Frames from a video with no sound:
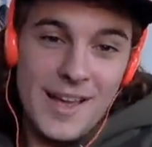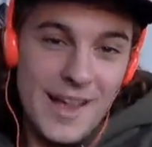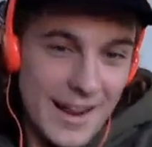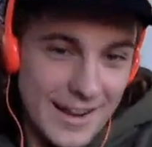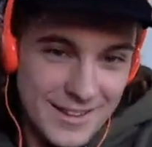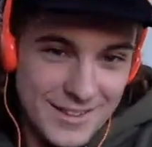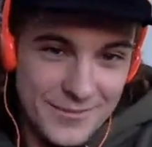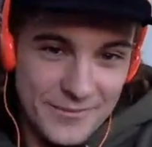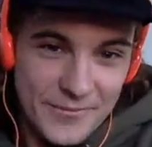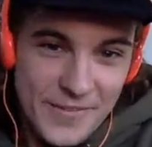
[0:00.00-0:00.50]

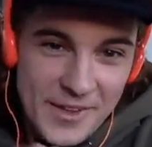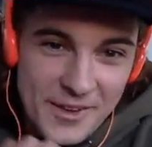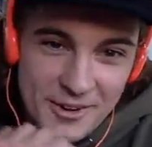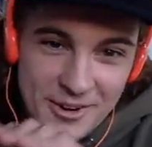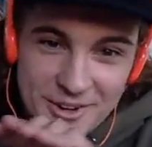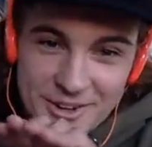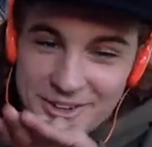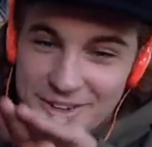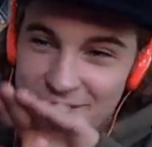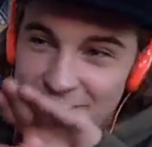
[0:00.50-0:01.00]
and his feet
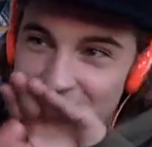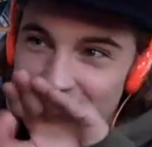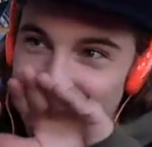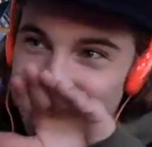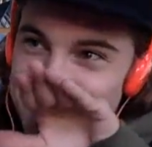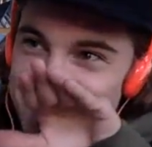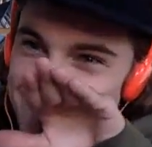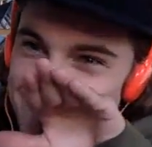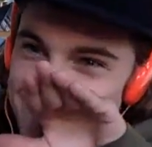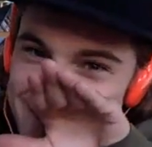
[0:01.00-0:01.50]
are glued
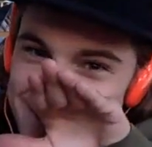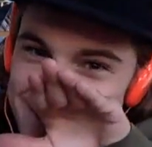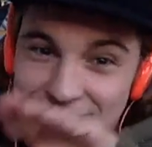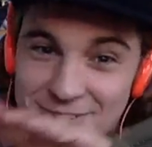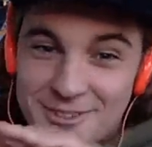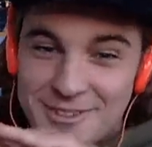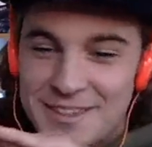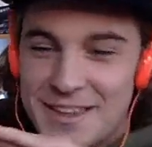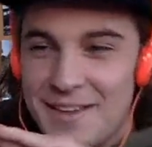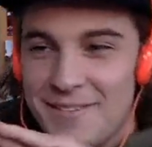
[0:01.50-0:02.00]
until he hits
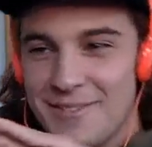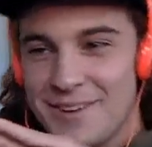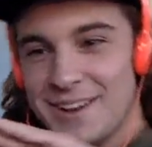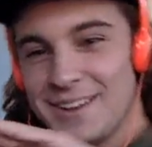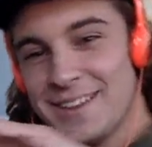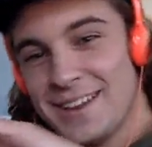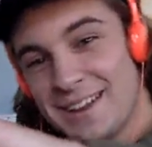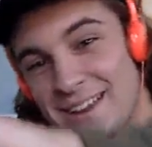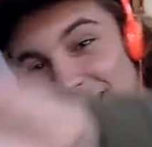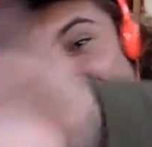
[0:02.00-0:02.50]
270,
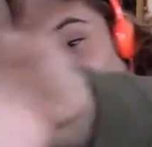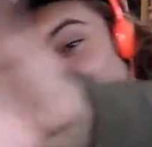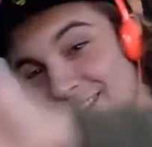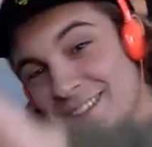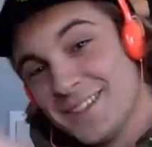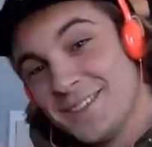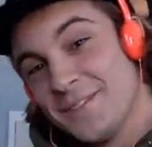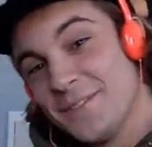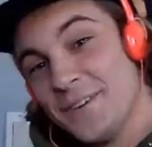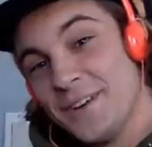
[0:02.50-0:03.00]
and then he kicks
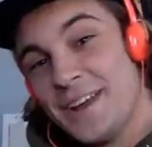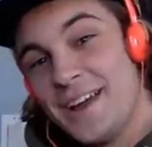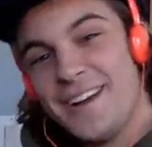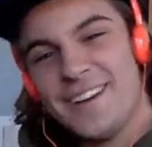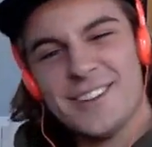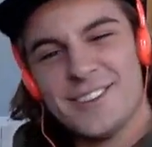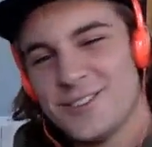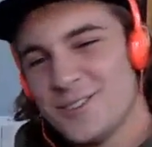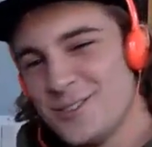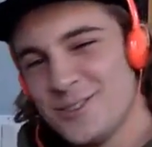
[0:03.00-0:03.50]
his foot
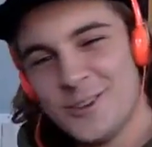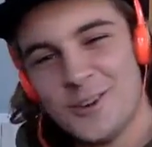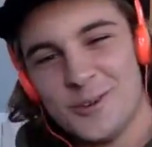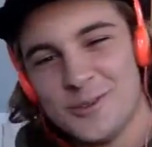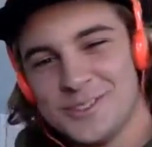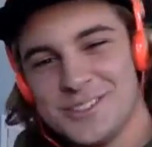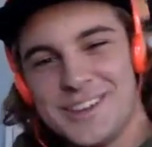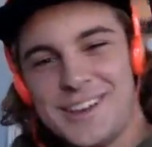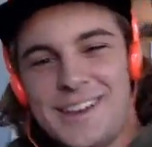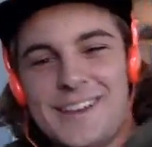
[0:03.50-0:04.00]
out. It's so
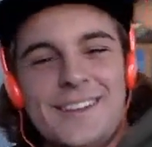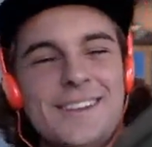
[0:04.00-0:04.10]
tight.